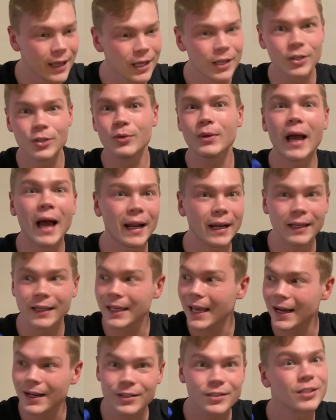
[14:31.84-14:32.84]
got to
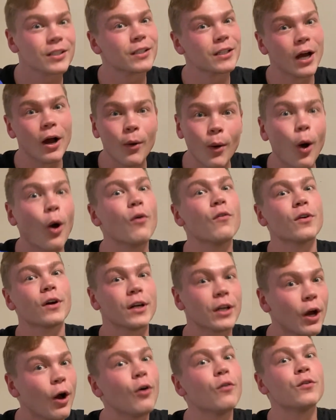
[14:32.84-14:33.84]
get it to go over
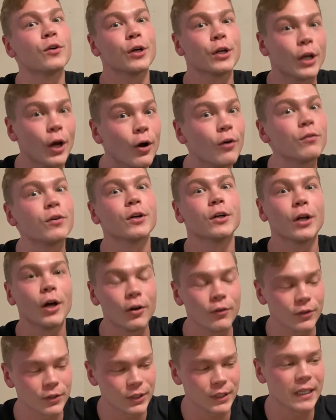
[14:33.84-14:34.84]
and over and over and
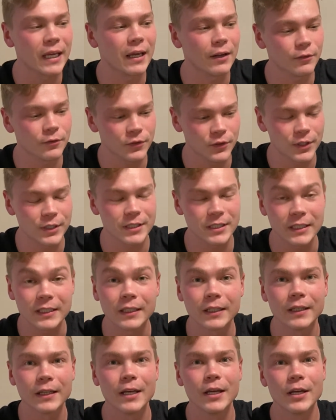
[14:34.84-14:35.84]
over again for it
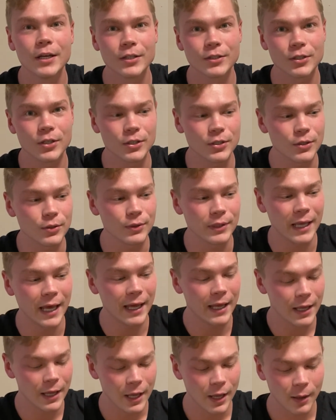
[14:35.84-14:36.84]
to do
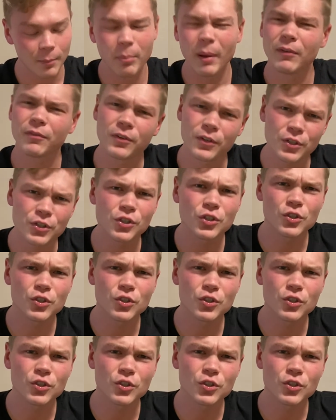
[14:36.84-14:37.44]
that. But for just